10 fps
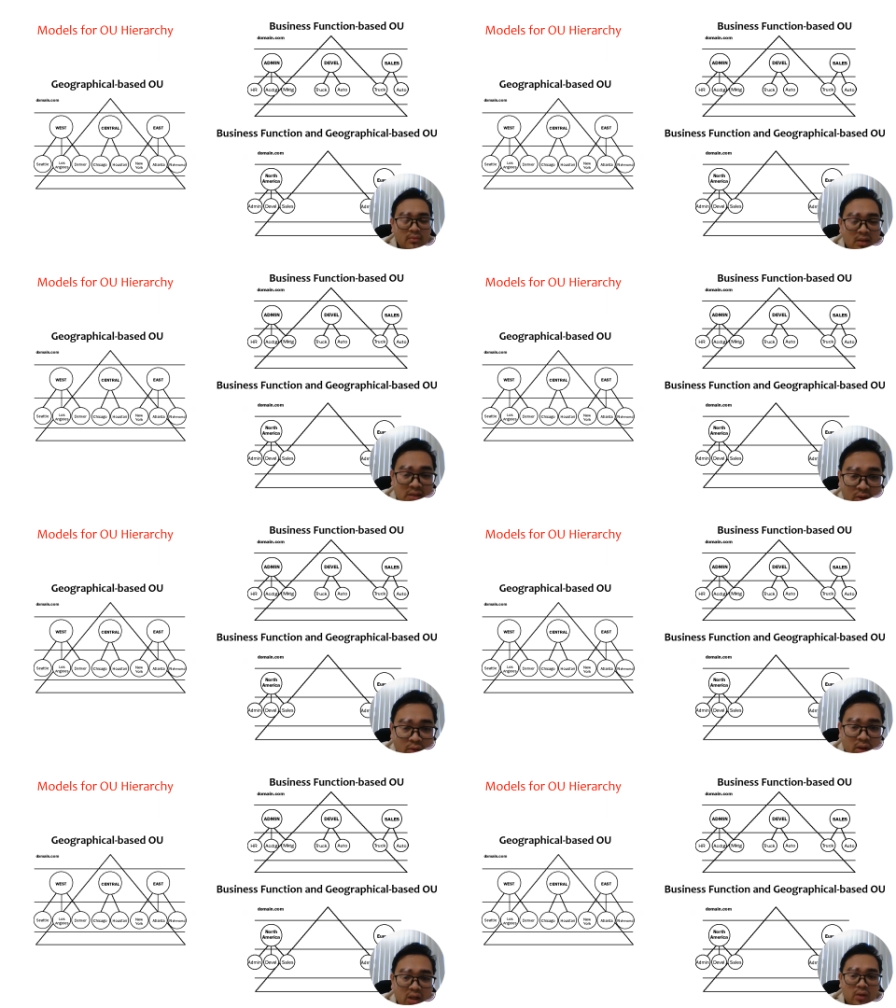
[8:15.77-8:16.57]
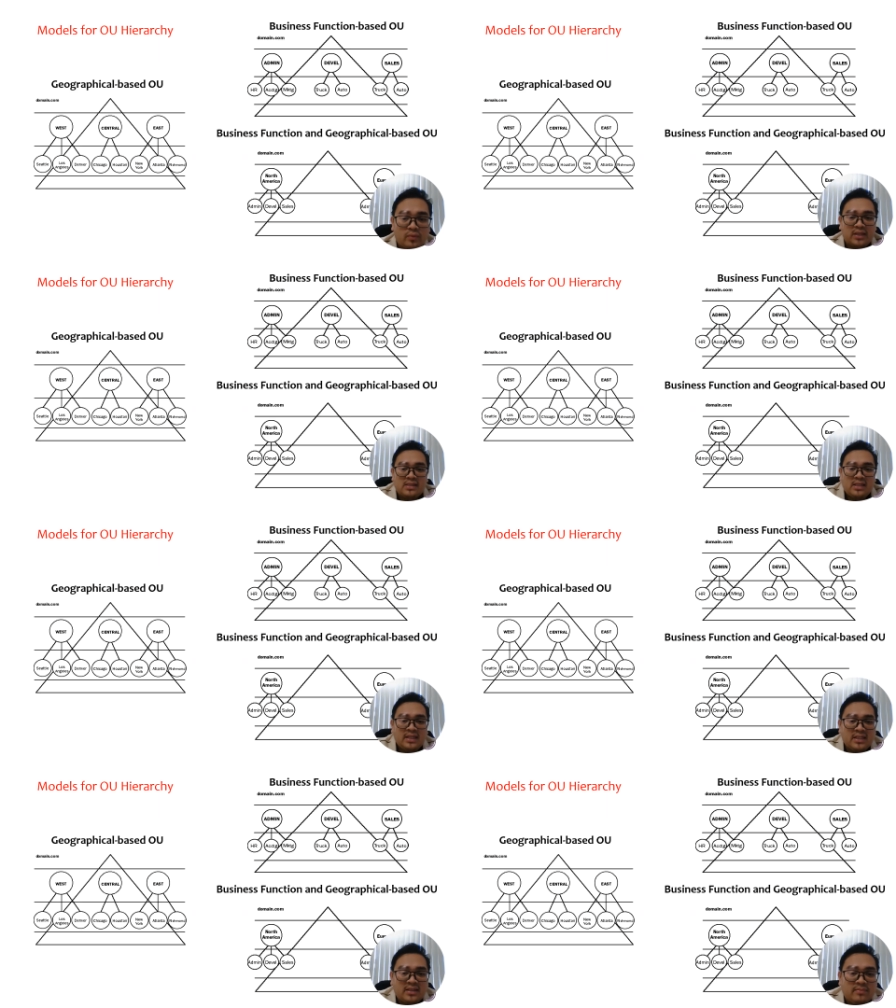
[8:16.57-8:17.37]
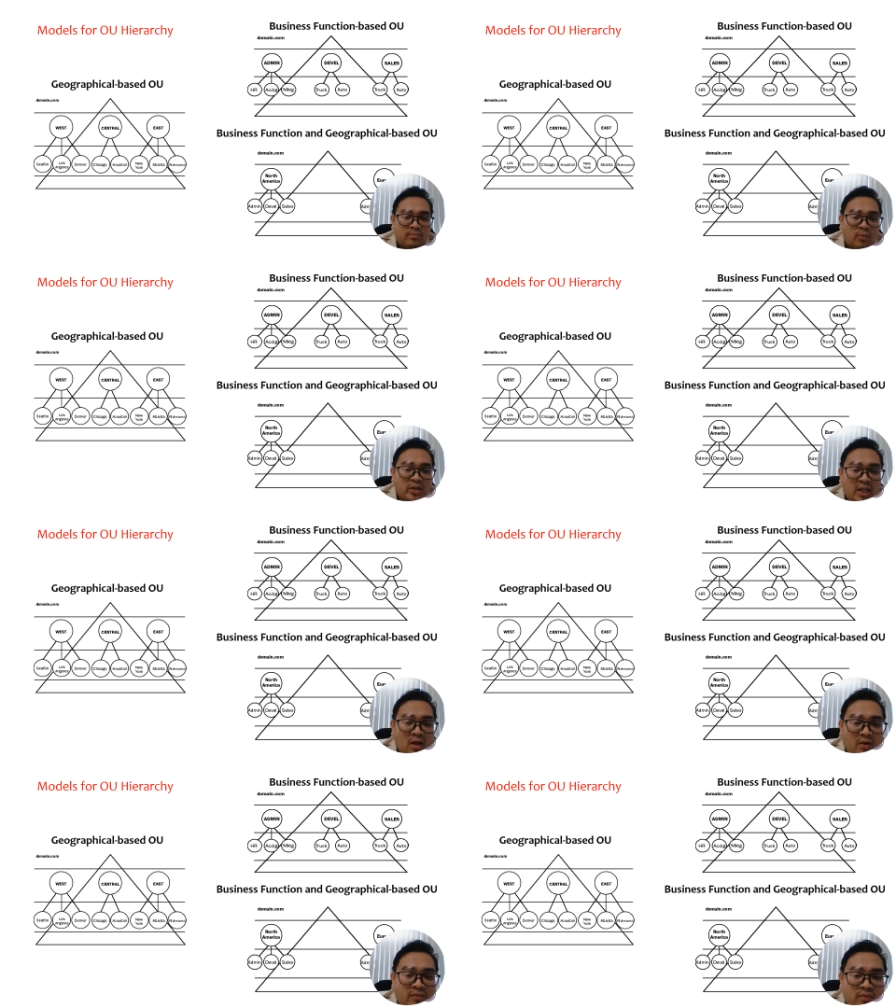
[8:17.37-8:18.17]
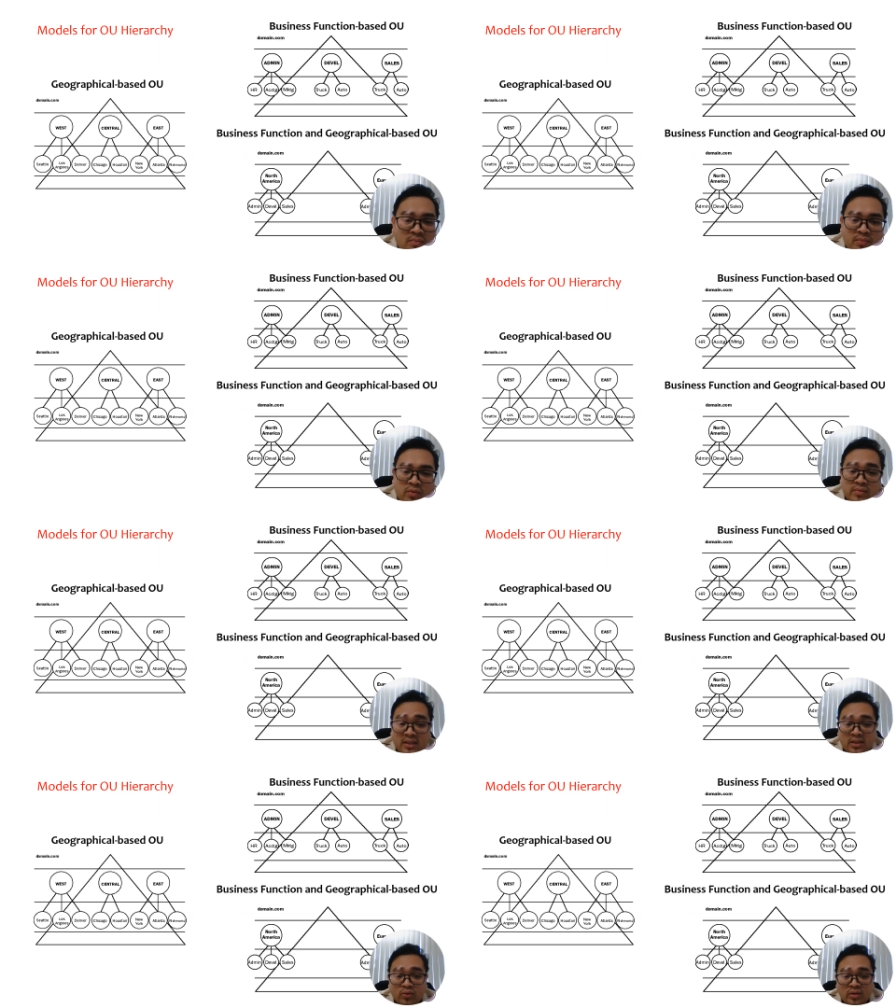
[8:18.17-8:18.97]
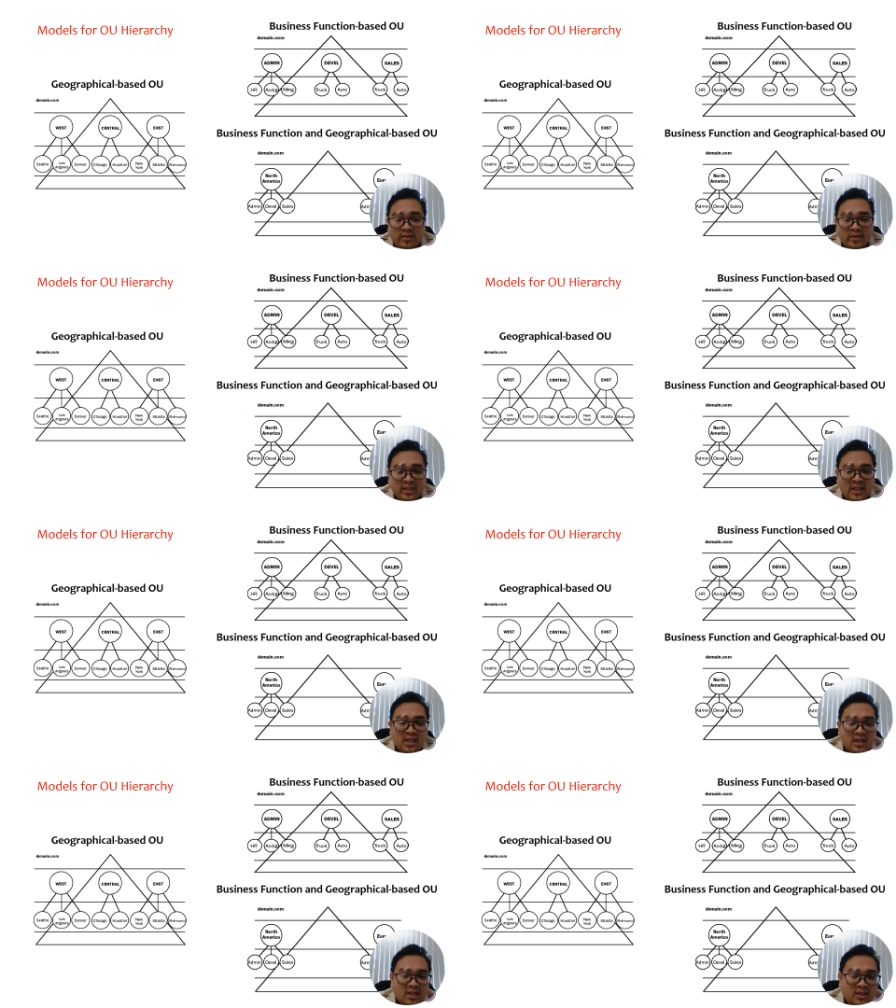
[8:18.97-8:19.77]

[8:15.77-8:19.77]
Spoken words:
So you can see the model of organization unit hierarchy.